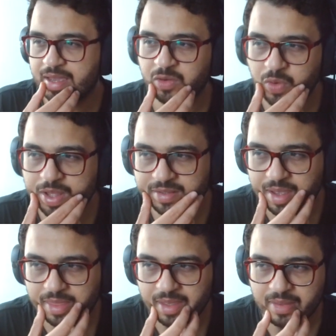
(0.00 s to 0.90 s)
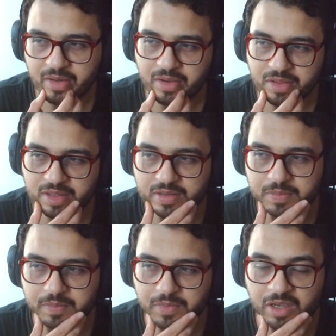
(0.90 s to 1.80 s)
In Gwent, I think there is
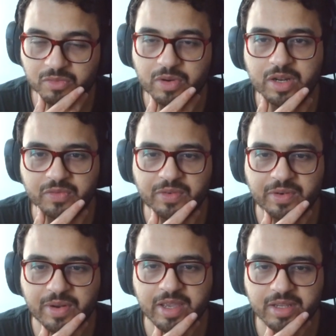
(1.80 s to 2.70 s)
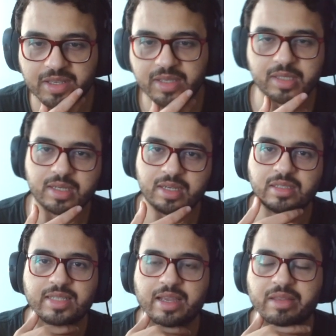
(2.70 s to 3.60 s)
a greater variety
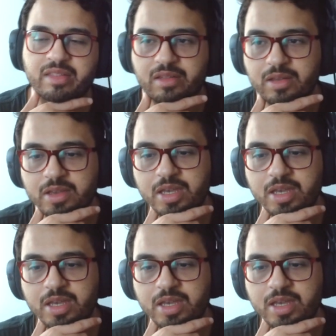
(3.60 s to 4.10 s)
in decks,